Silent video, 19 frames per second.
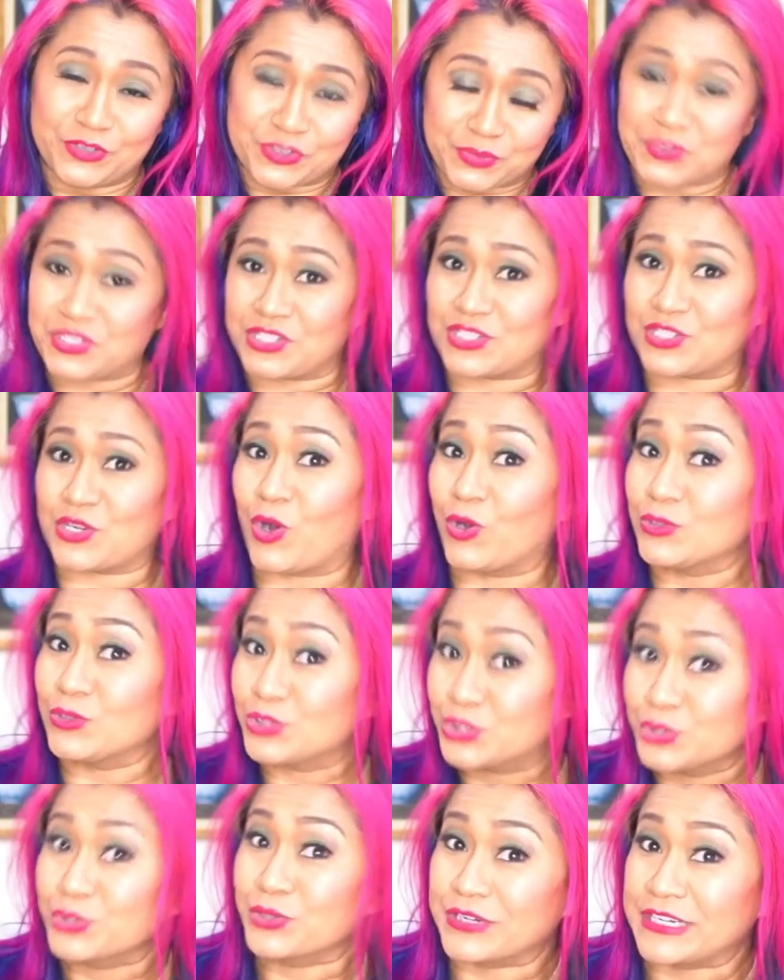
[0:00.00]
which is called
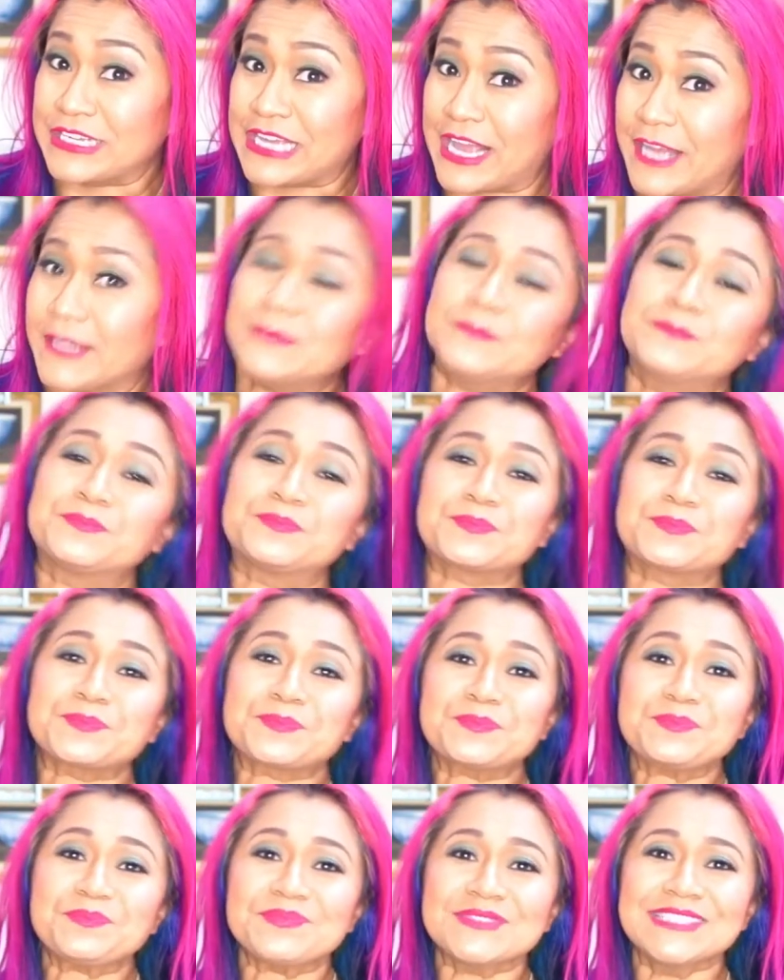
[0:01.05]
durian,
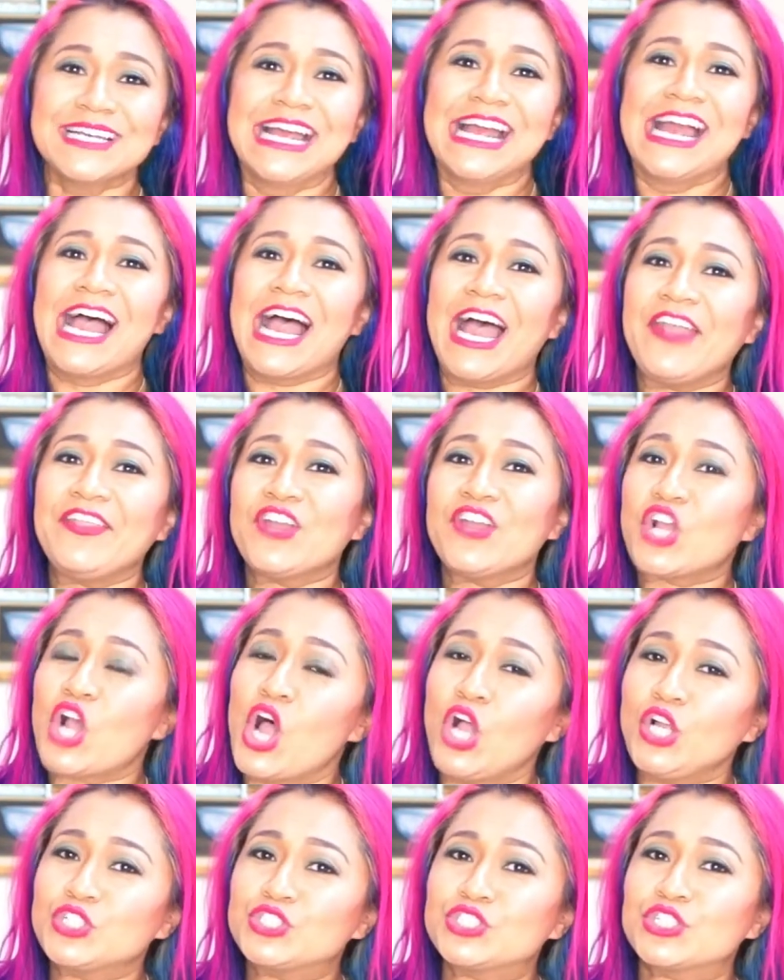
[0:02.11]
and the
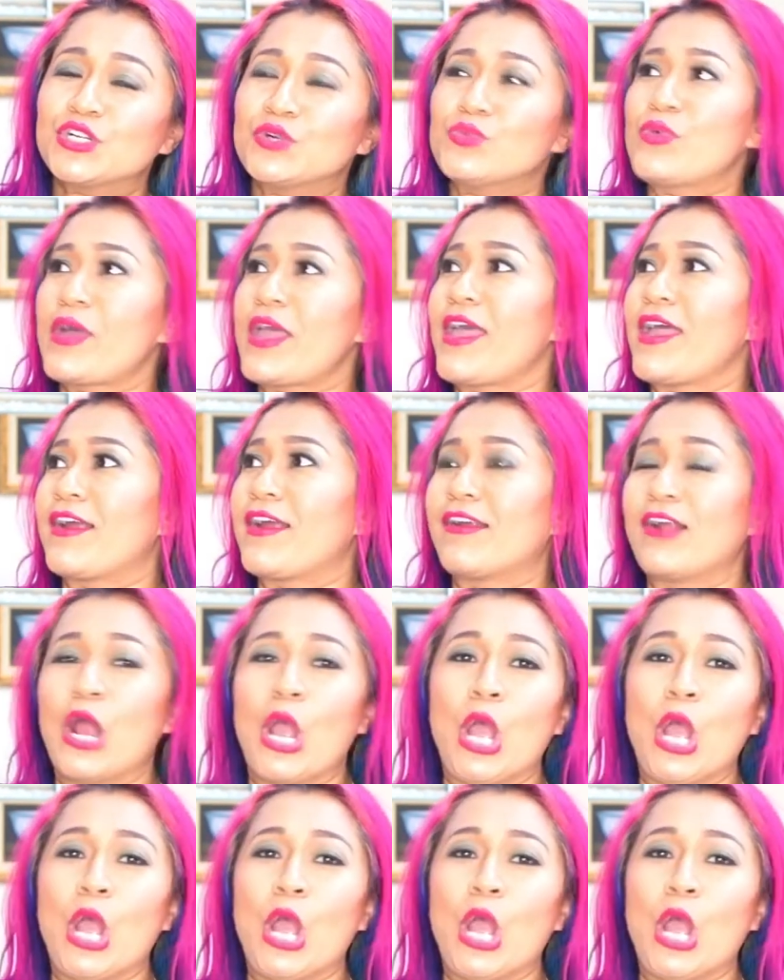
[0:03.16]
culture where